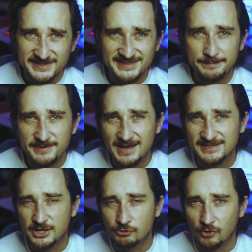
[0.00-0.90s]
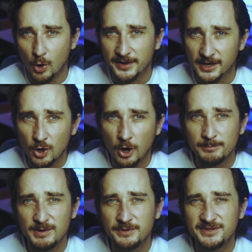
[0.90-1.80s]
Mississippi has a growing
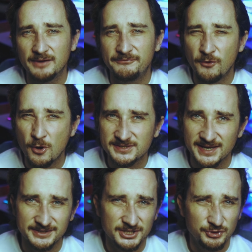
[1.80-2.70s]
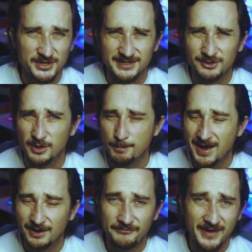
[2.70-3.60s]
economy with diverse industries including
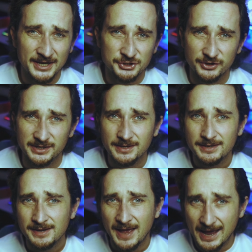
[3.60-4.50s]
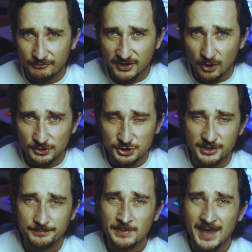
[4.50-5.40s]
manufacturing,
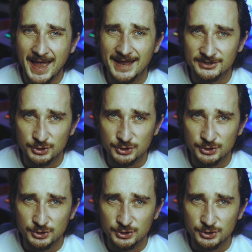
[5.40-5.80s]
agriculture, and